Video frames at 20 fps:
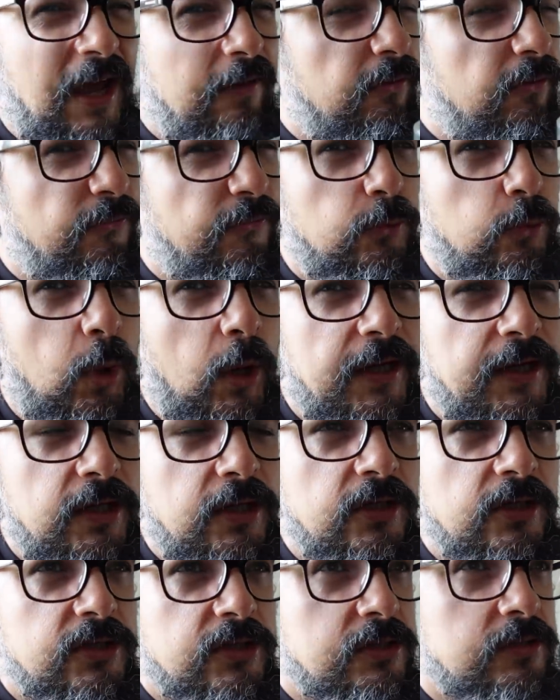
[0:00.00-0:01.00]
have a few
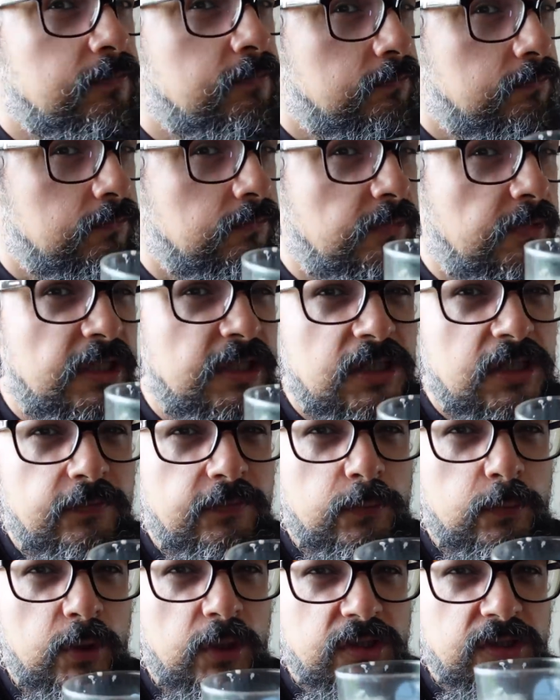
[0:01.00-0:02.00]
ideas. Let's see
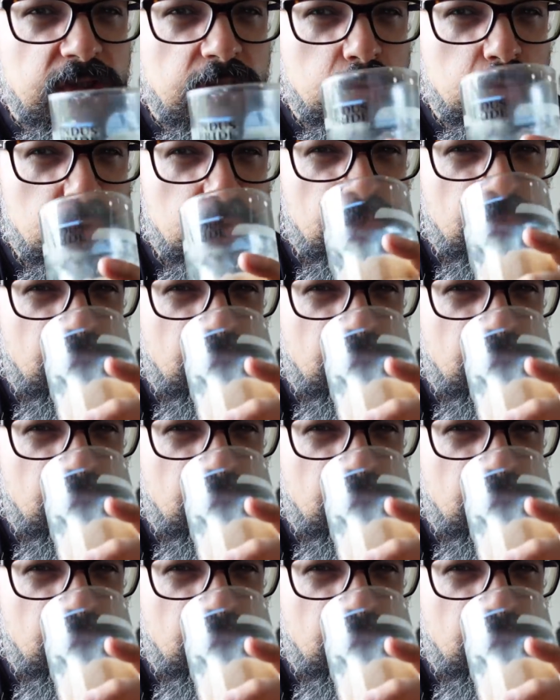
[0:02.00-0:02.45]
if it works out.